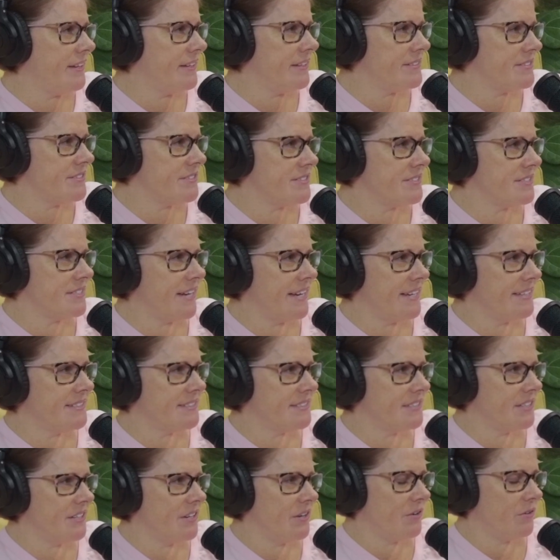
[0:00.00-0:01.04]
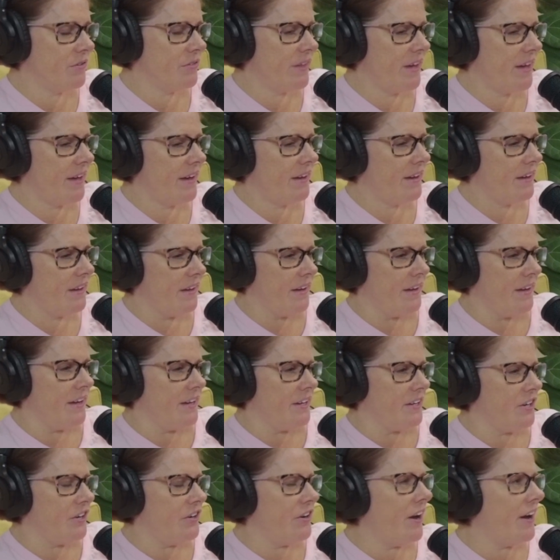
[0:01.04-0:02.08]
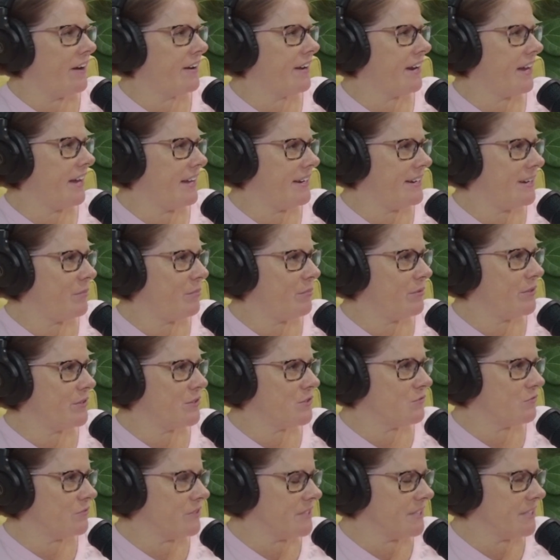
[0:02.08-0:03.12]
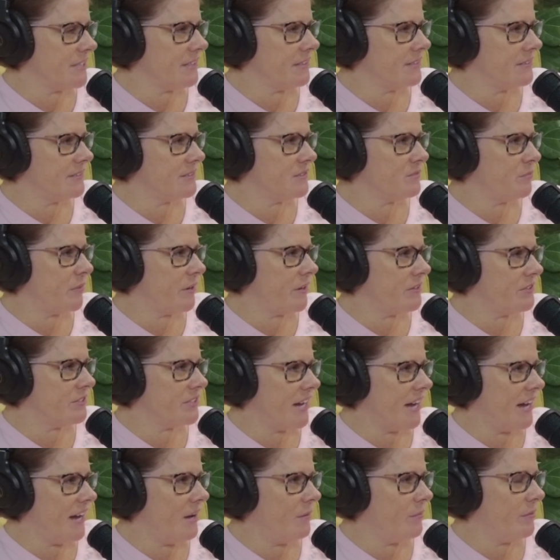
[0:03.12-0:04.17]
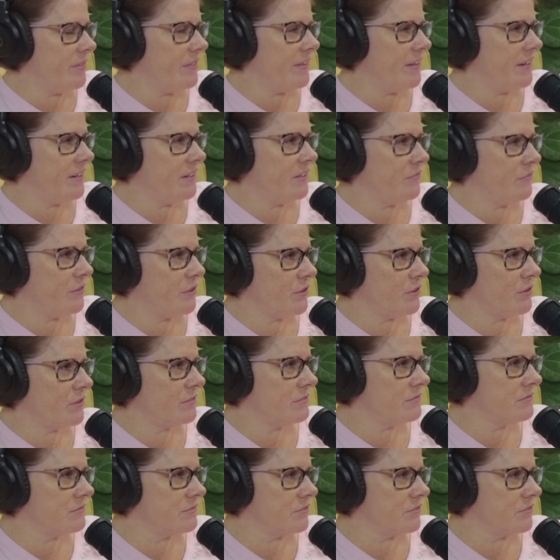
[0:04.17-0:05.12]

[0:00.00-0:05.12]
It's just nice to know that you're not going to end up with this ridiculous bar tab at the end of your